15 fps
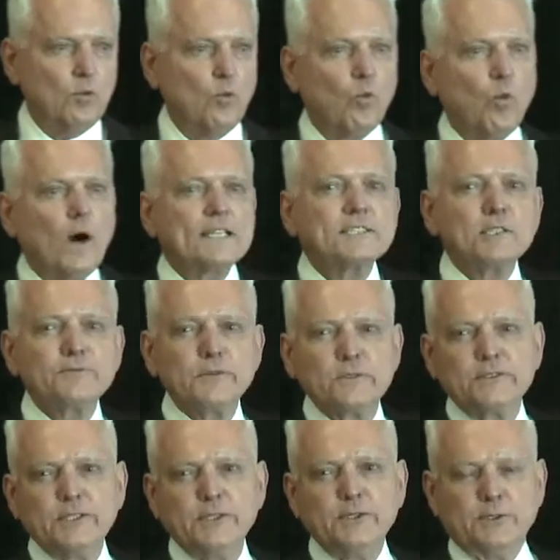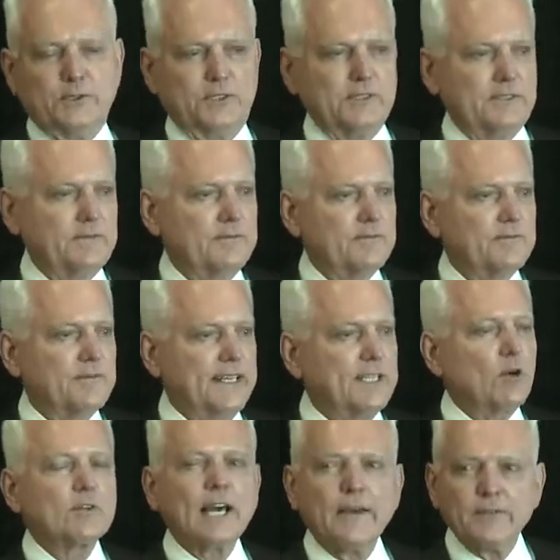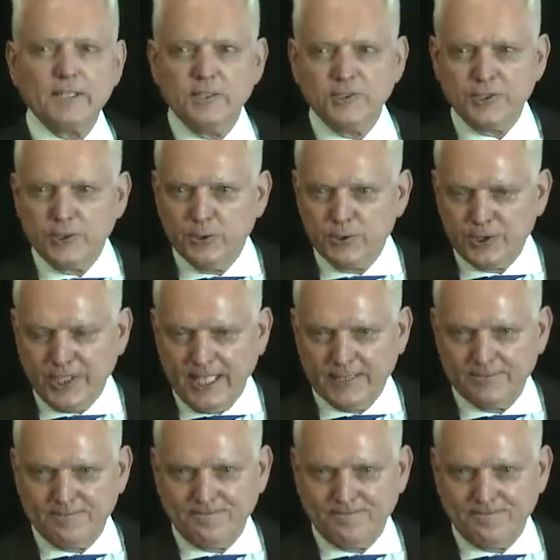wonderful news, they don't have any shoes yet.